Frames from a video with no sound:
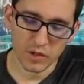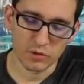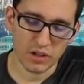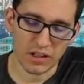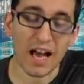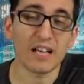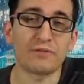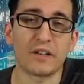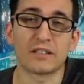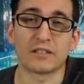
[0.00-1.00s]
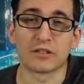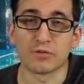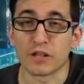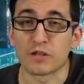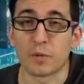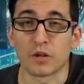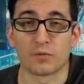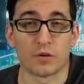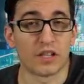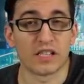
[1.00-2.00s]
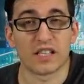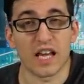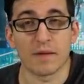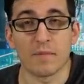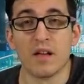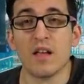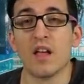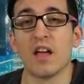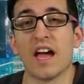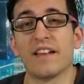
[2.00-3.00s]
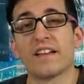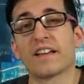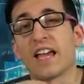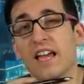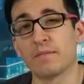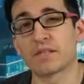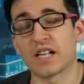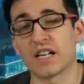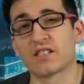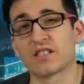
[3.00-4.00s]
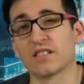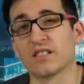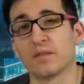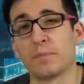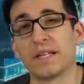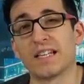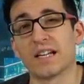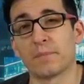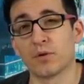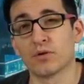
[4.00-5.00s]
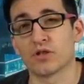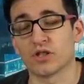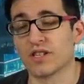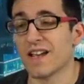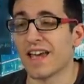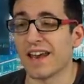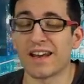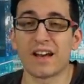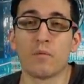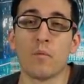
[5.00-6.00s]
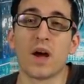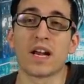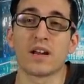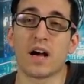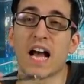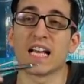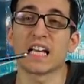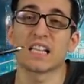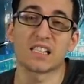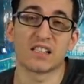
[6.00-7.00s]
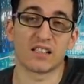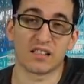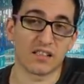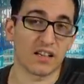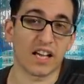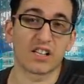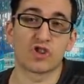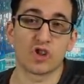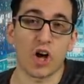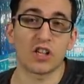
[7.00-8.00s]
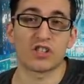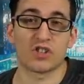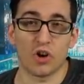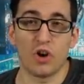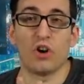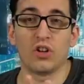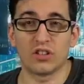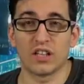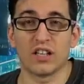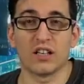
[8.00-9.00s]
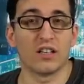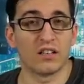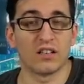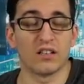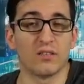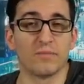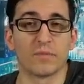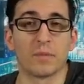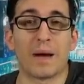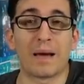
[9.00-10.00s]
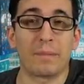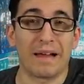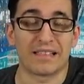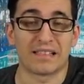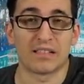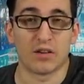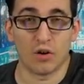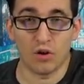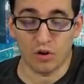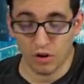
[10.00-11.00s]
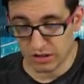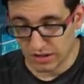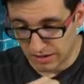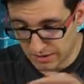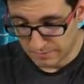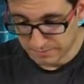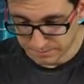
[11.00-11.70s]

until I find the sweet spot for this game and the game starts uh, uh picking up users. And then when I uh, uh, exhaust all the uh, pipelines, all, all the